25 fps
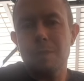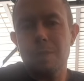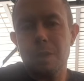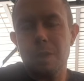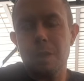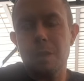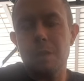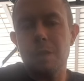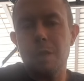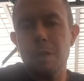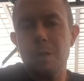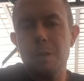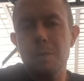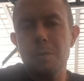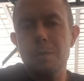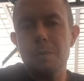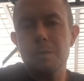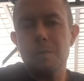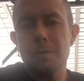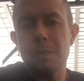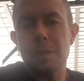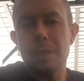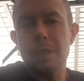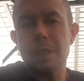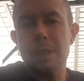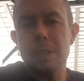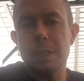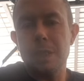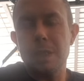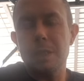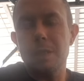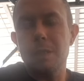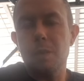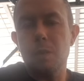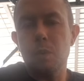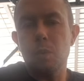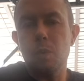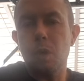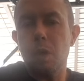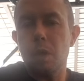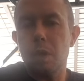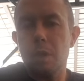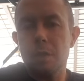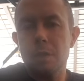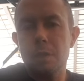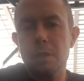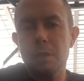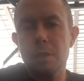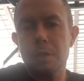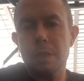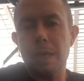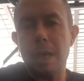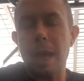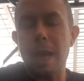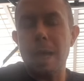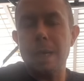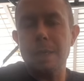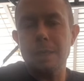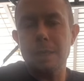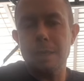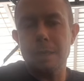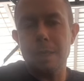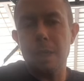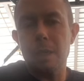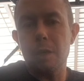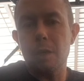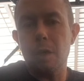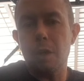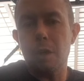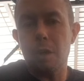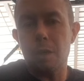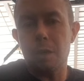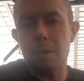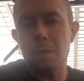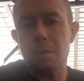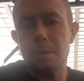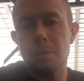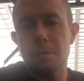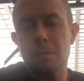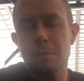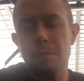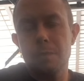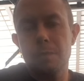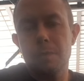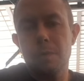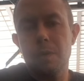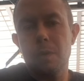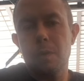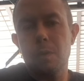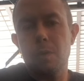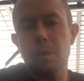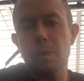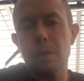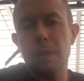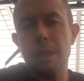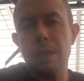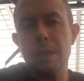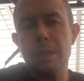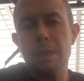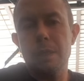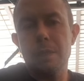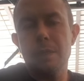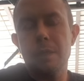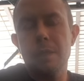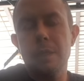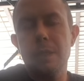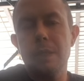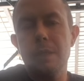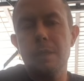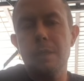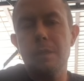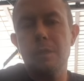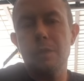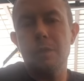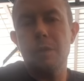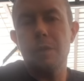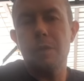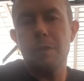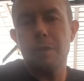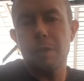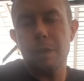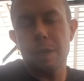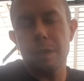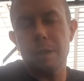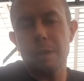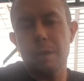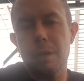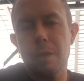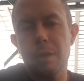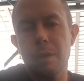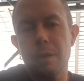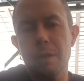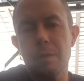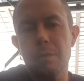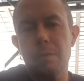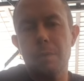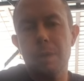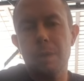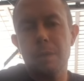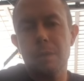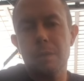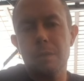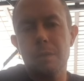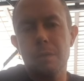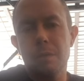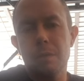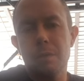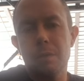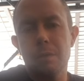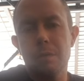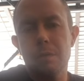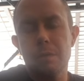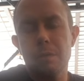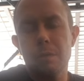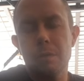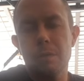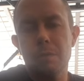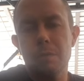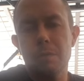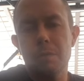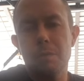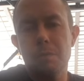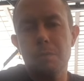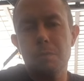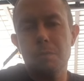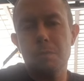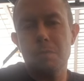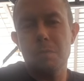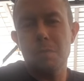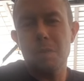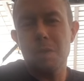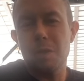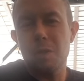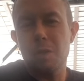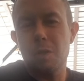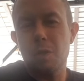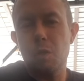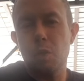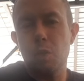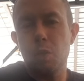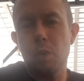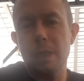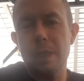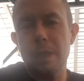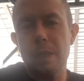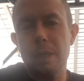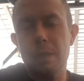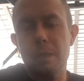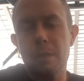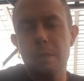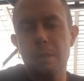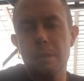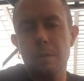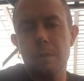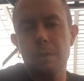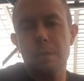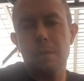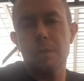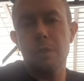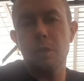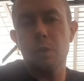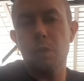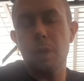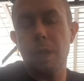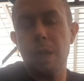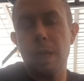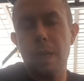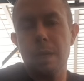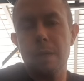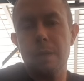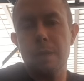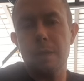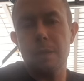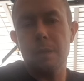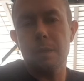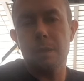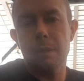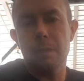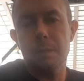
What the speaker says: you know, shit works as they are. We just need to think a little bit to tweak it so we like it.